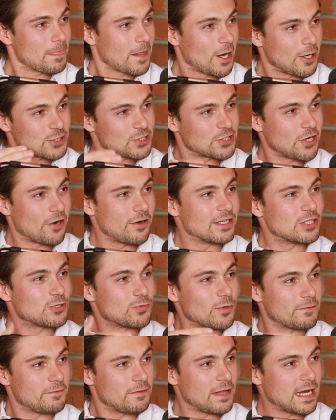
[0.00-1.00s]
are starting to
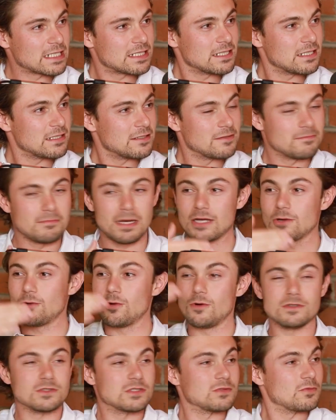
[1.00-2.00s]
reflect my
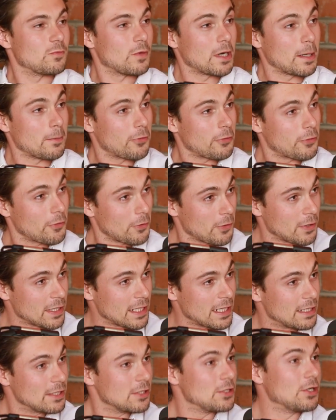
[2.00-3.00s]
goals when I'm 30,